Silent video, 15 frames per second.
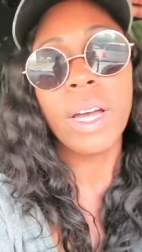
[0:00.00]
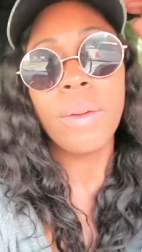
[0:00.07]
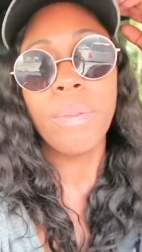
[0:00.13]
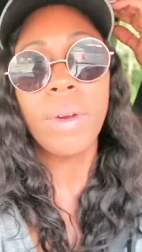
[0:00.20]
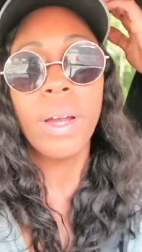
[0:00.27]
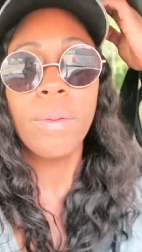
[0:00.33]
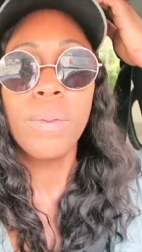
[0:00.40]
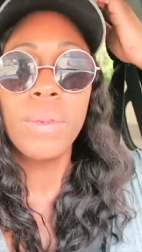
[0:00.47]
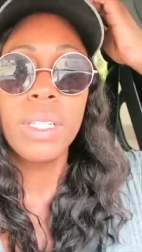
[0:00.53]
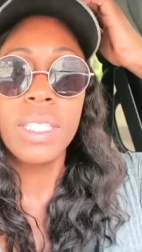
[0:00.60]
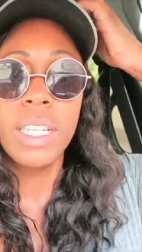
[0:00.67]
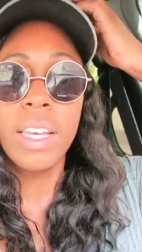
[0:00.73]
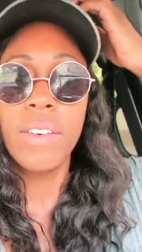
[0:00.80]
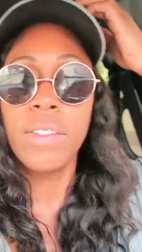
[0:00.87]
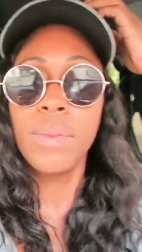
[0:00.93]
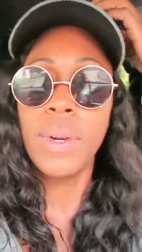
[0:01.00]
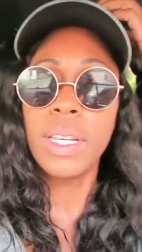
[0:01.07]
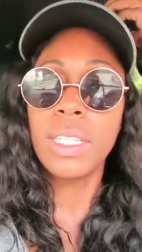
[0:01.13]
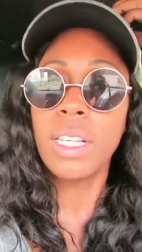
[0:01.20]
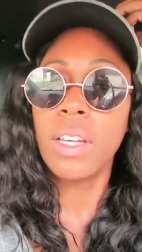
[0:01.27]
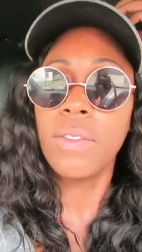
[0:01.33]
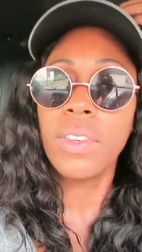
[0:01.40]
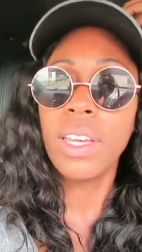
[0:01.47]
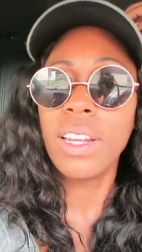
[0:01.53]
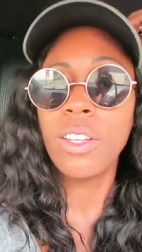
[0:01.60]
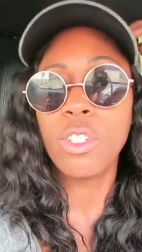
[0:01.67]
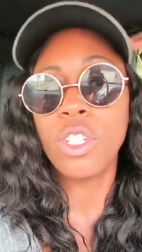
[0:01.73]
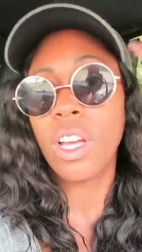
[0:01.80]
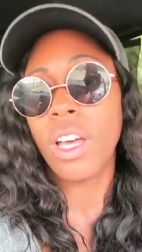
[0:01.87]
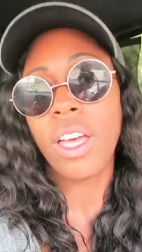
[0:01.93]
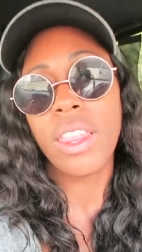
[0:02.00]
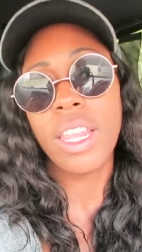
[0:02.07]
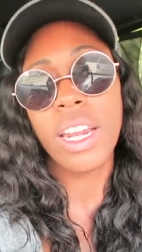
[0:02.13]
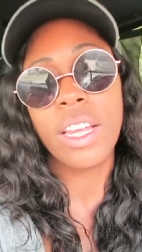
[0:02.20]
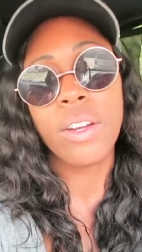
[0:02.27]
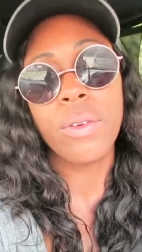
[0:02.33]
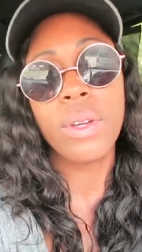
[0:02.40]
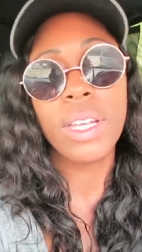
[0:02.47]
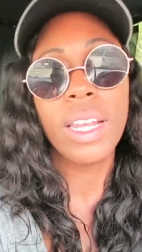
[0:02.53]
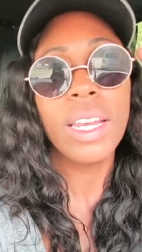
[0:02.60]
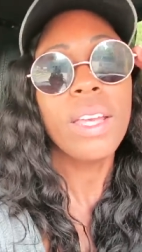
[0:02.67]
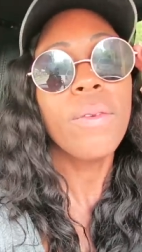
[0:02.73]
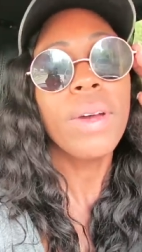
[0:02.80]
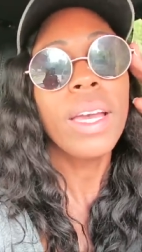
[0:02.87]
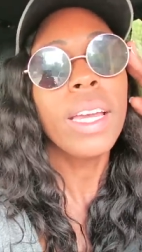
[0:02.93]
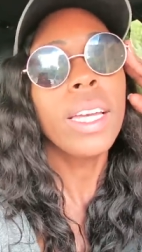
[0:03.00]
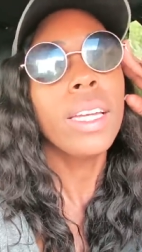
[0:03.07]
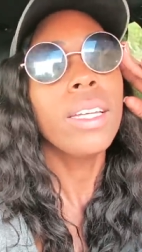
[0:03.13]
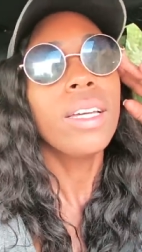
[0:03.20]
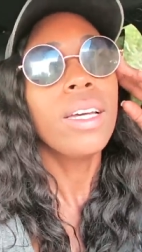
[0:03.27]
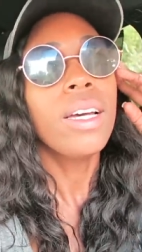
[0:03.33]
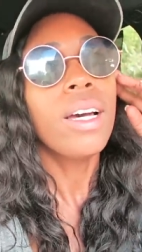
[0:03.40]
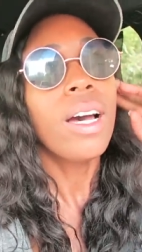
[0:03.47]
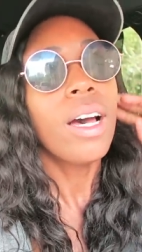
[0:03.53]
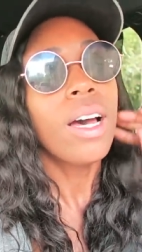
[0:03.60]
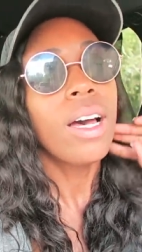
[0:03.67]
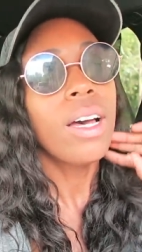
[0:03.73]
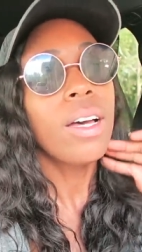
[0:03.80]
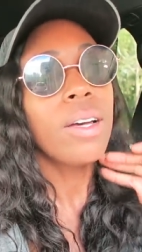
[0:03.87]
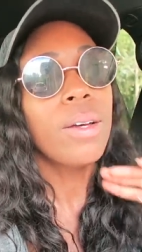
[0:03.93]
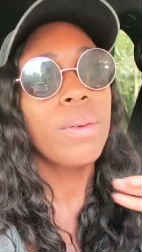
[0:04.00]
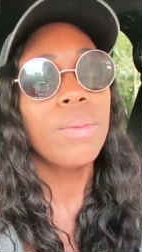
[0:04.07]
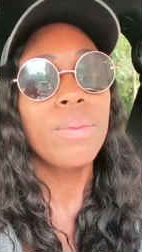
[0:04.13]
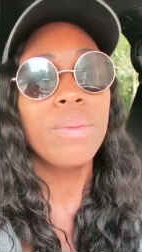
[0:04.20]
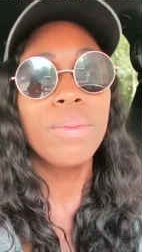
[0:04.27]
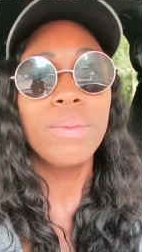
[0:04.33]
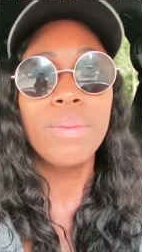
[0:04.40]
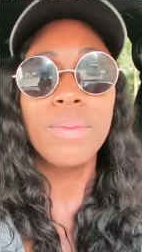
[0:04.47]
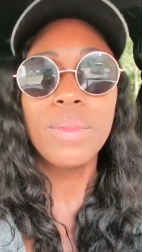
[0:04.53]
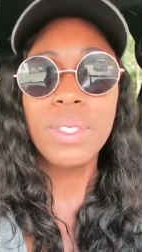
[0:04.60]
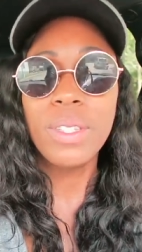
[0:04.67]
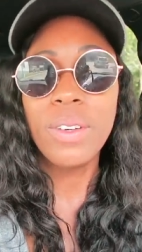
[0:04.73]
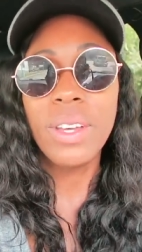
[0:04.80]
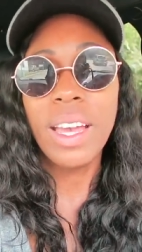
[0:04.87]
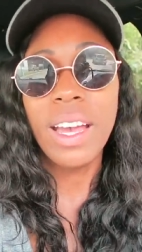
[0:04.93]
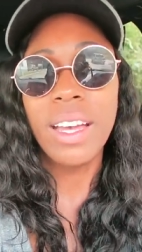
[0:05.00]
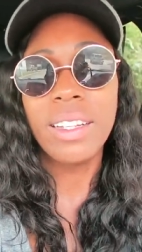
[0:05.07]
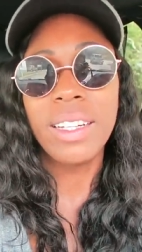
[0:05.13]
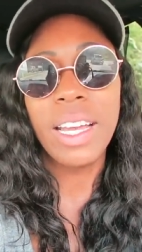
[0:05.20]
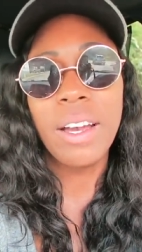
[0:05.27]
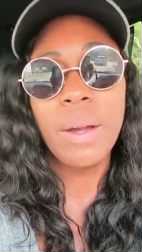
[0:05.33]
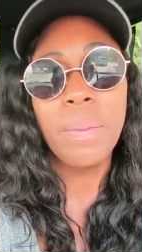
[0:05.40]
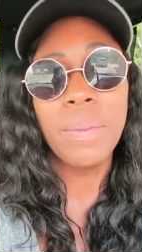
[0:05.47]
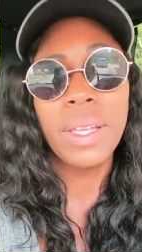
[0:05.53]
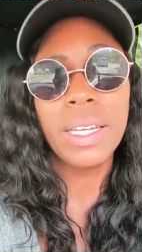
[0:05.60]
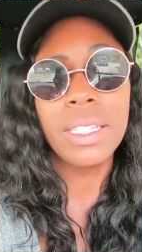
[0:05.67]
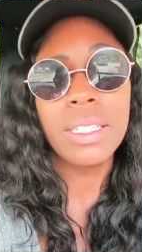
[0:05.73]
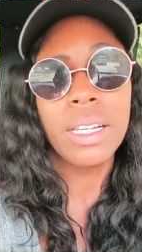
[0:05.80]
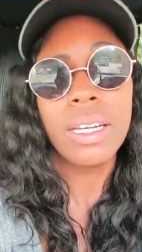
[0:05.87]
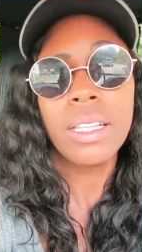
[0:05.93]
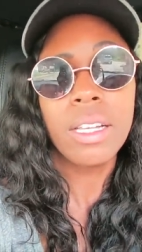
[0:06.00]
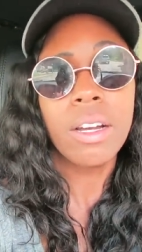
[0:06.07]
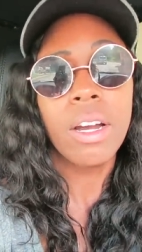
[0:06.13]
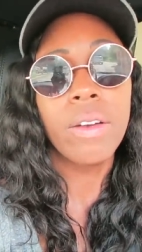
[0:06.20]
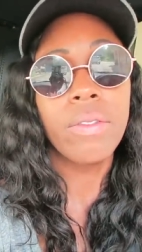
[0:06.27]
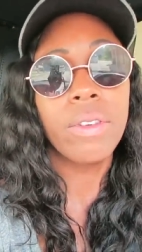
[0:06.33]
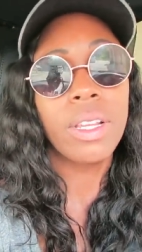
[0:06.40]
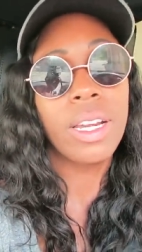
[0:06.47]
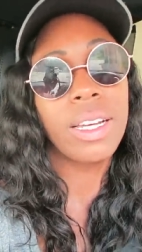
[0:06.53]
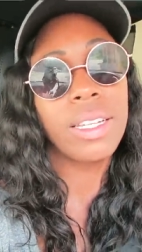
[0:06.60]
I probably saved myself getting junk that I don't need anyway. Um, so yeah, now I'm like stuck in the car for the